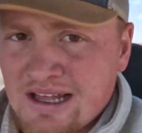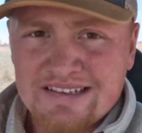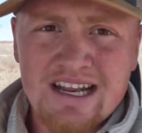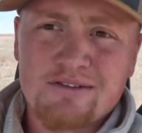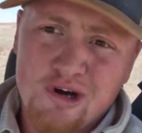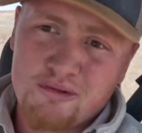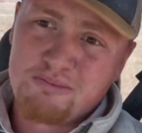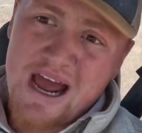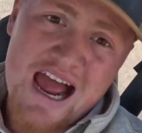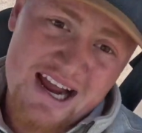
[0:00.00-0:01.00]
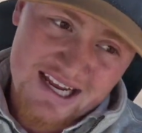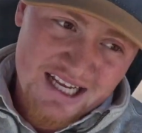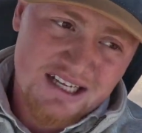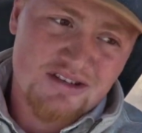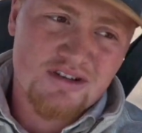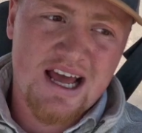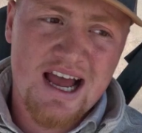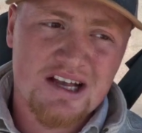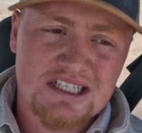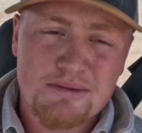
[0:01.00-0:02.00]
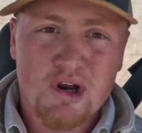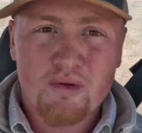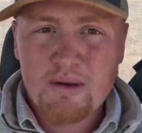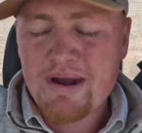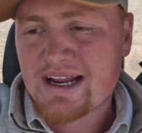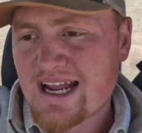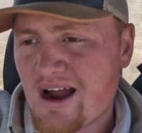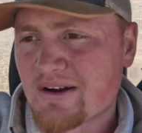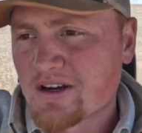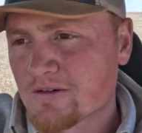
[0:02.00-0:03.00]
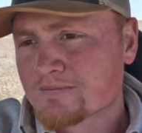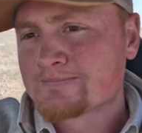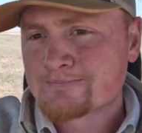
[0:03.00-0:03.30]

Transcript: instead of going back to the house, coming all the way back out here,